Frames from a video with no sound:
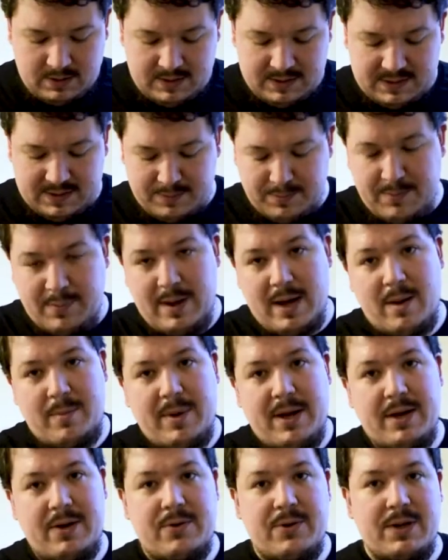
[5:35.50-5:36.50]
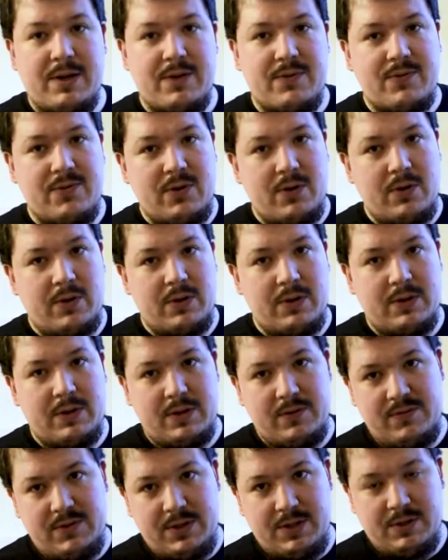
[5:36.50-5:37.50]
Spare battery for
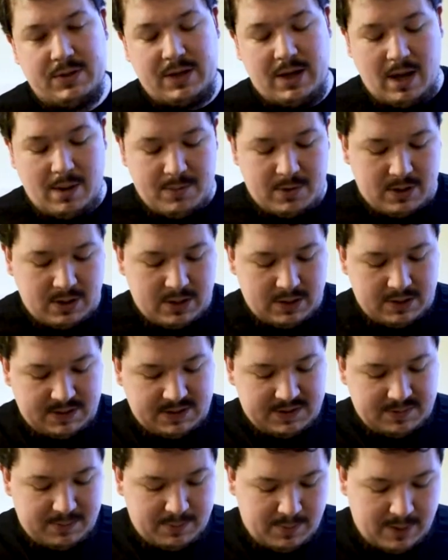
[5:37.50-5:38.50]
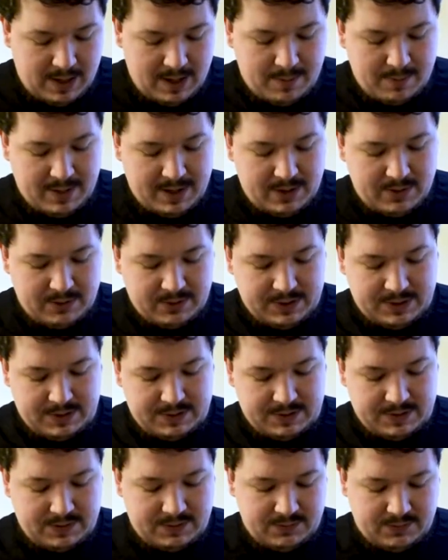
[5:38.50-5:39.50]
the video camera, spare
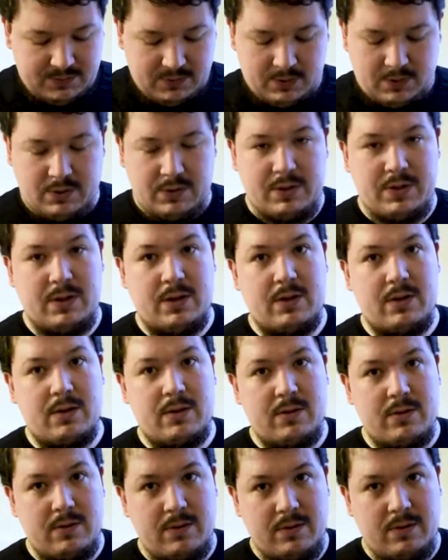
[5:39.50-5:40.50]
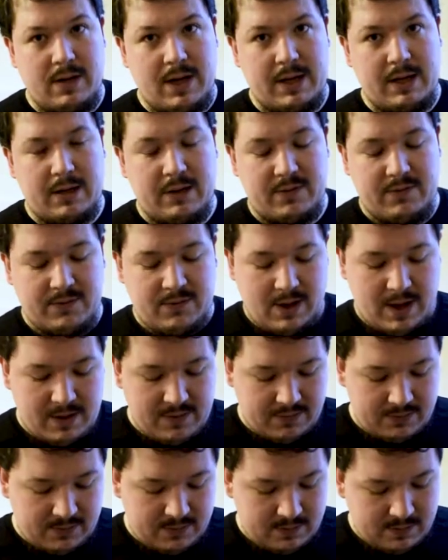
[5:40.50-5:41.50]
batteries for the Nikon
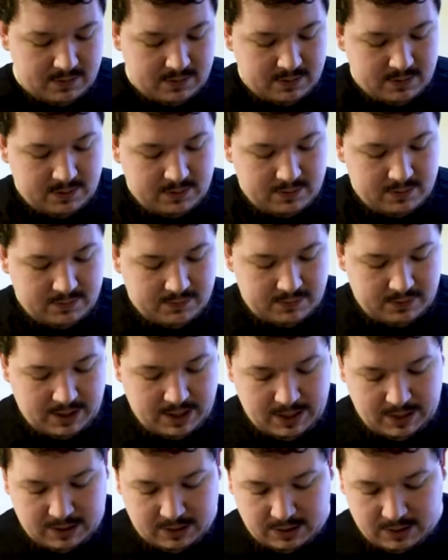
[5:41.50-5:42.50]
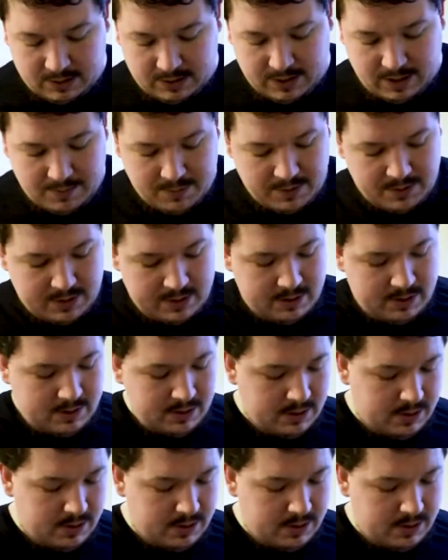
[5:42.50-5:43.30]
F5, for the analog camera.